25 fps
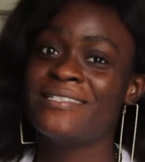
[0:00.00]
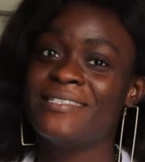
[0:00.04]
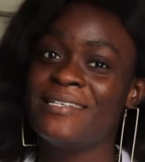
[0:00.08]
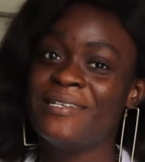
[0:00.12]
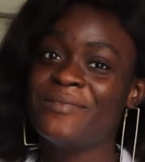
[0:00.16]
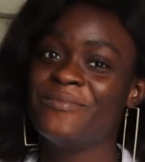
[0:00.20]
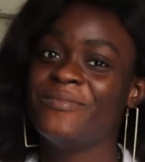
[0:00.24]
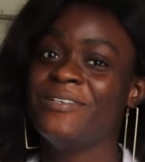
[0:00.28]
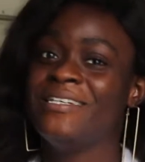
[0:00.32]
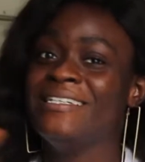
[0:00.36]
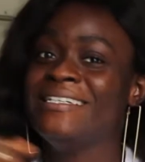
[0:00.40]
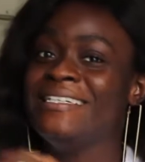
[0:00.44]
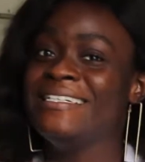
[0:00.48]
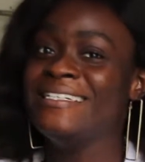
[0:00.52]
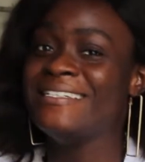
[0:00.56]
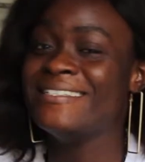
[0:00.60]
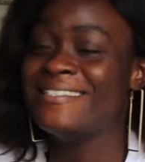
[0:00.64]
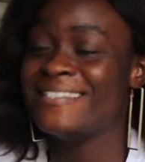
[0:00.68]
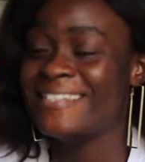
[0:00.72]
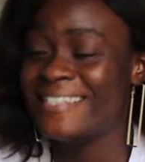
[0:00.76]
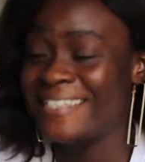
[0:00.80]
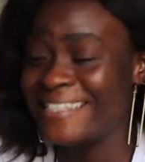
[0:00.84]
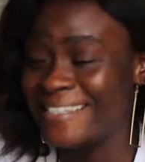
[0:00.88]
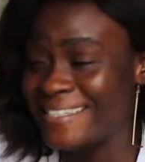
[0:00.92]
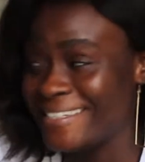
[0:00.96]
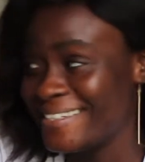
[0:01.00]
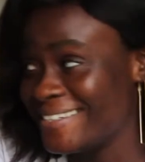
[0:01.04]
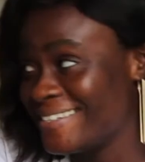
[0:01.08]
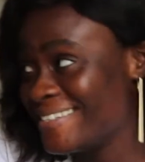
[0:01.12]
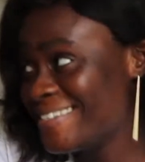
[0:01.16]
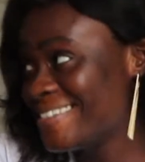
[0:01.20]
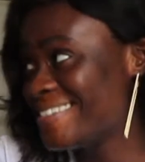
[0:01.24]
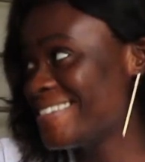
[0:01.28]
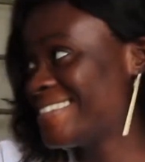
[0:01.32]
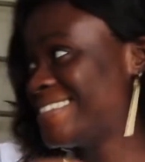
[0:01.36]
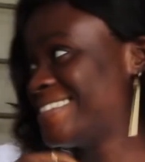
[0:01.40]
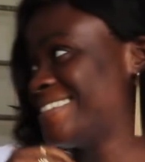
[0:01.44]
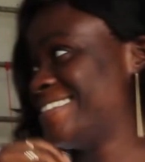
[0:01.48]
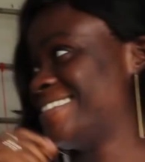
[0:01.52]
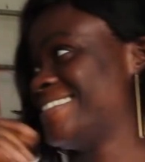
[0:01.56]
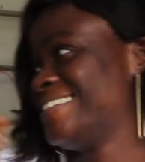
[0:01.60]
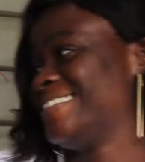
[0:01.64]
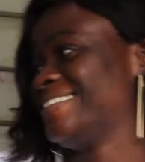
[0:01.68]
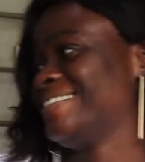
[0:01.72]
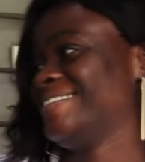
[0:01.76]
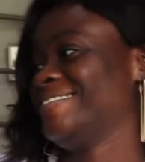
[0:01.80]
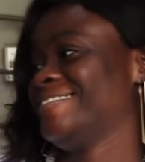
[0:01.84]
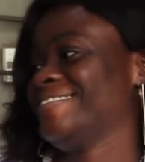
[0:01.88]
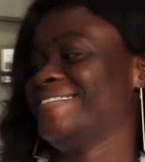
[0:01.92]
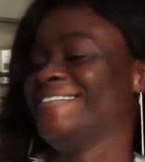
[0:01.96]
thing we need is
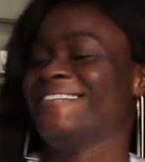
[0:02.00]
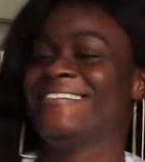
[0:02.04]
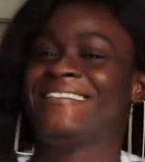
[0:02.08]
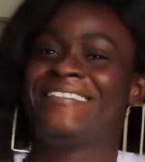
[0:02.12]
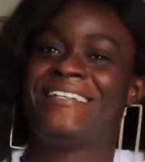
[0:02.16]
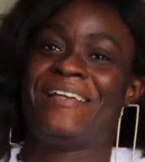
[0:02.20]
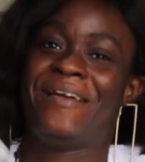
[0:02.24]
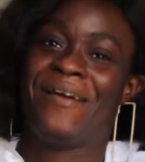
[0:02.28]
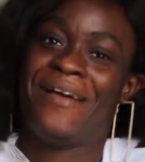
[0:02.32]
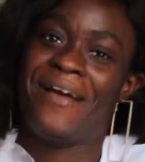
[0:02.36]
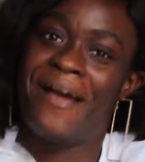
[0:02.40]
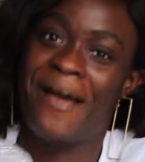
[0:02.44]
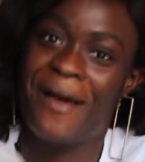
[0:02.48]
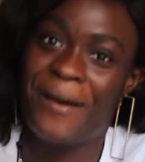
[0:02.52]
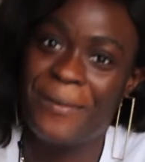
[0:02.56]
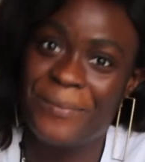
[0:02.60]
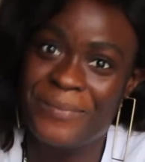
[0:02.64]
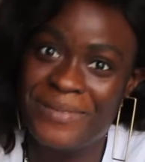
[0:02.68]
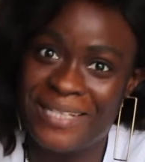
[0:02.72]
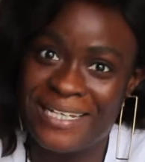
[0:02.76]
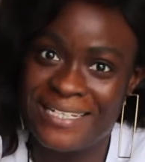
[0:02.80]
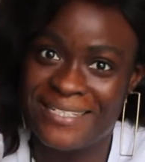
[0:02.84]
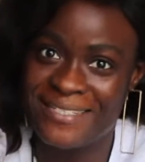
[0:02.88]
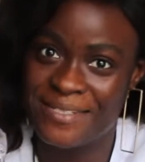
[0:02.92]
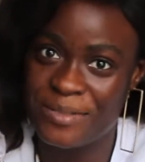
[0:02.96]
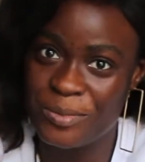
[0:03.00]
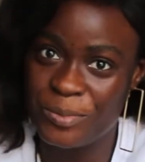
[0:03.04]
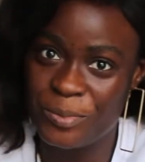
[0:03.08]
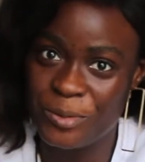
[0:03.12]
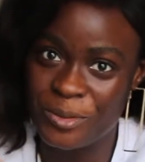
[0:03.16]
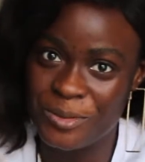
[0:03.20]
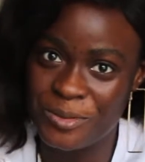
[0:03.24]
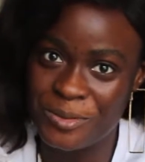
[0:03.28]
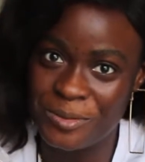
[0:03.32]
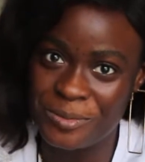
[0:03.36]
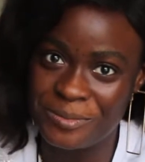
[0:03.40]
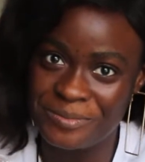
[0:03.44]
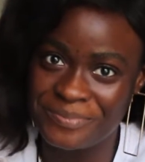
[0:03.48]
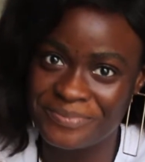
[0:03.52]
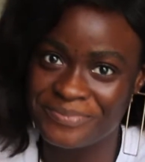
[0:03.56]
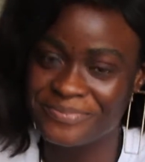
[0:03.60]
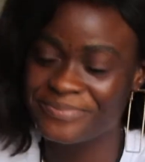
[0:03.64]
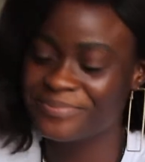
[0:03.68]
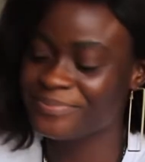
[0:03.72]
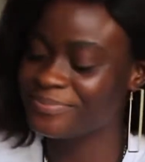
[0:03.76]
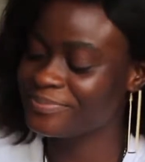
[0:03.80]
a plastic bottle.